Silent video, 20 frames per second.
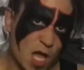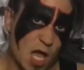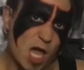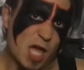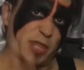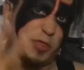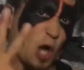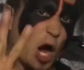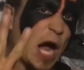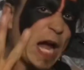
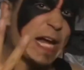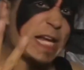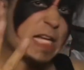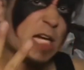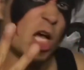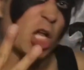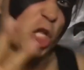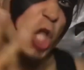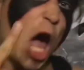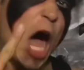3
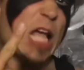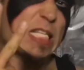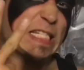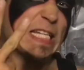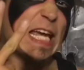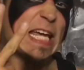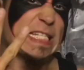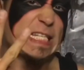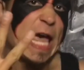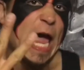
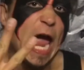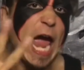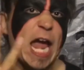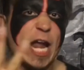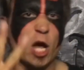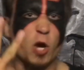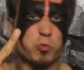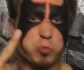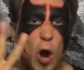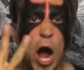losses in
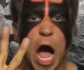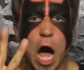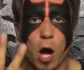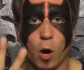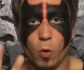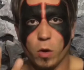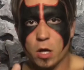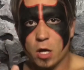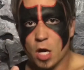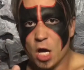a row.
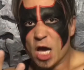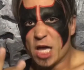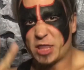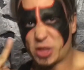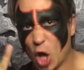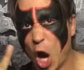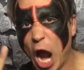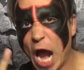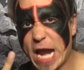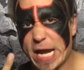
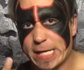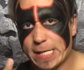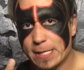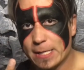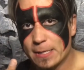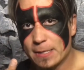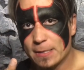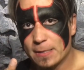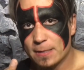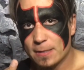3.
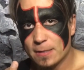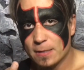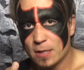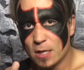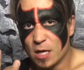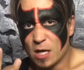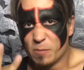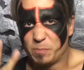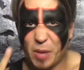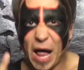
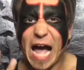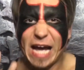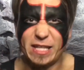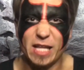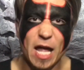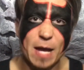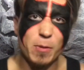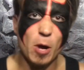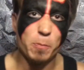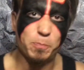Black
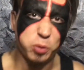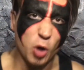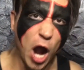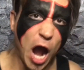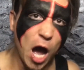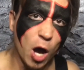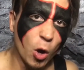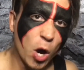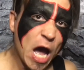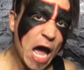Label
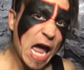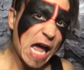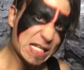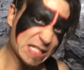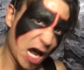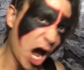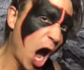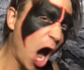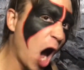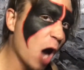Pro is a
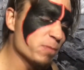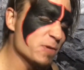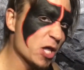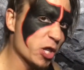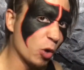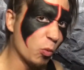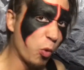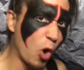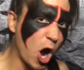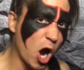home to the
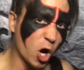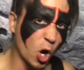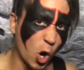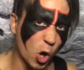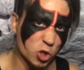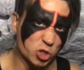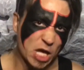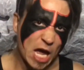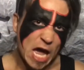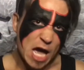
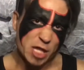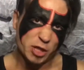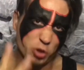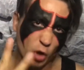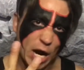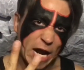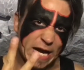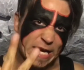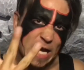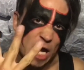Warhorse.
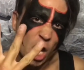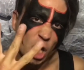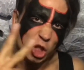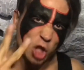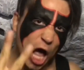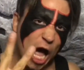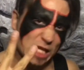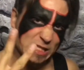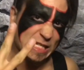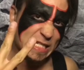3
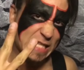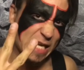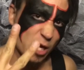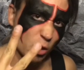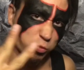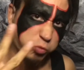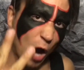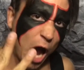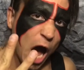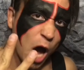losses in a
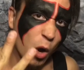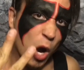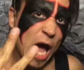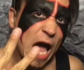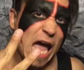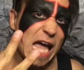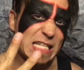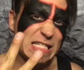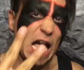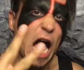row
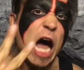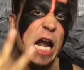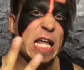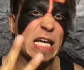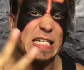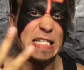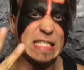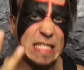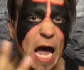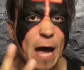is
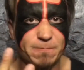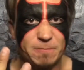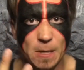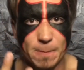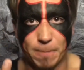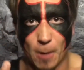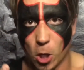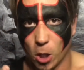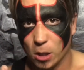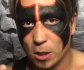
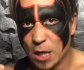unacceptable.